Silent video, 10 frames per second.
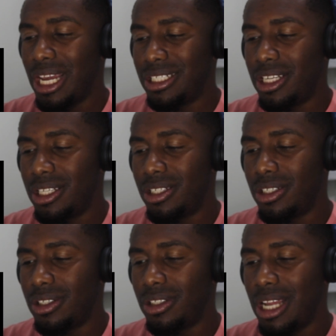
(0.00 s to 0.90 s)

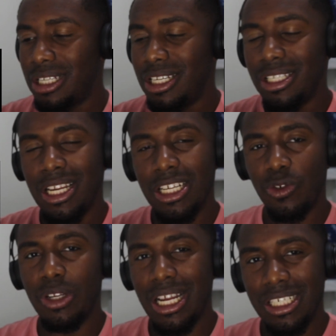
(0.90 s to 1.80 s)
his
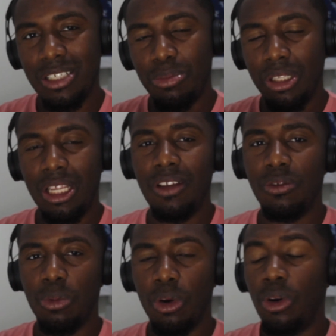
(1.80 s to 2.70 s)
history, that's his
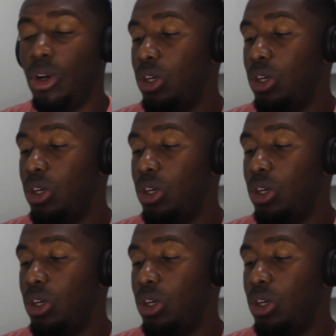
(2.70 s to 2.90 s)
beliefs, bro.